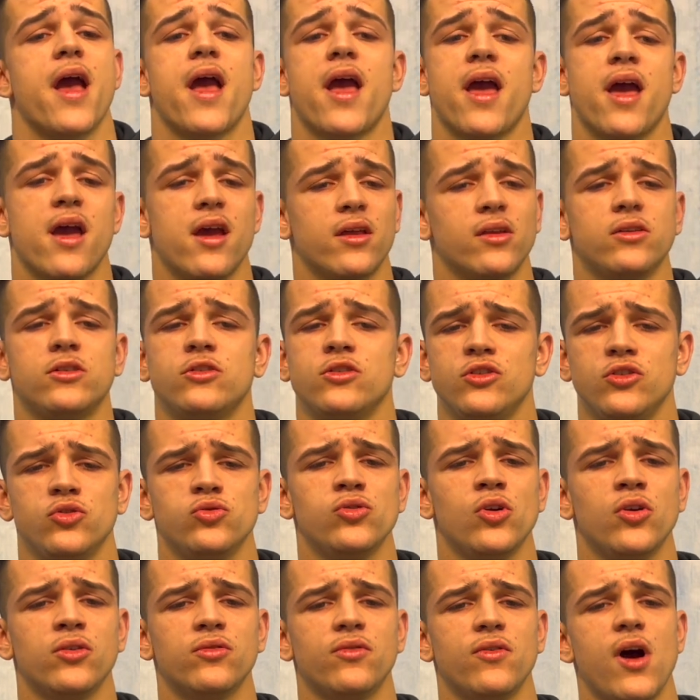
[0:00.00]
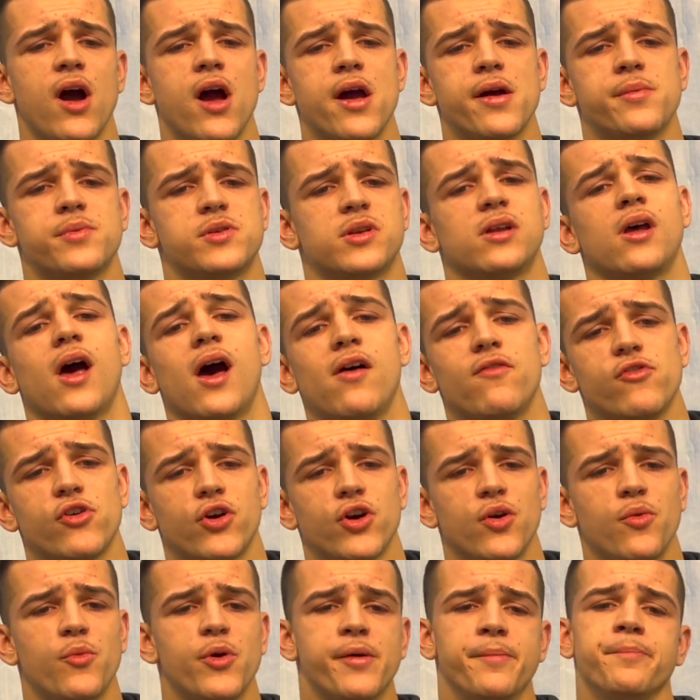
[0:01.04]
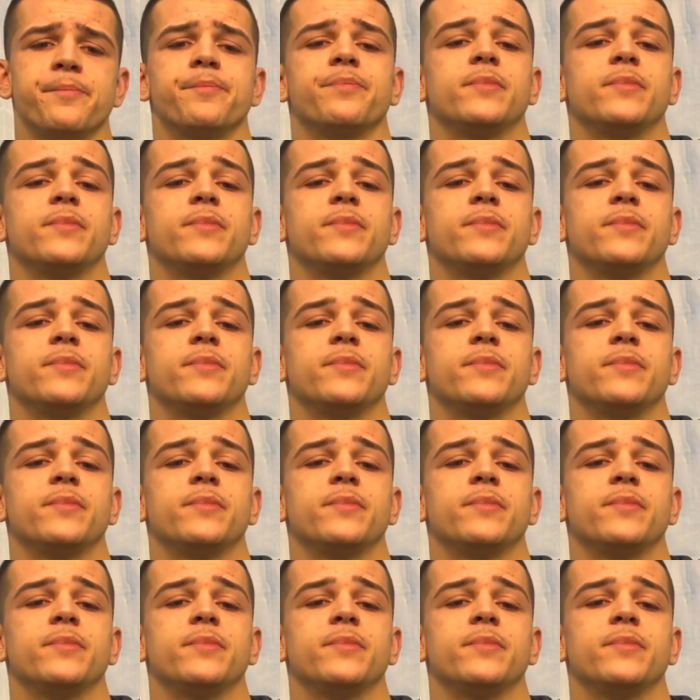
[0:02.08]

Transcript: And you know the vibes. Have a good one.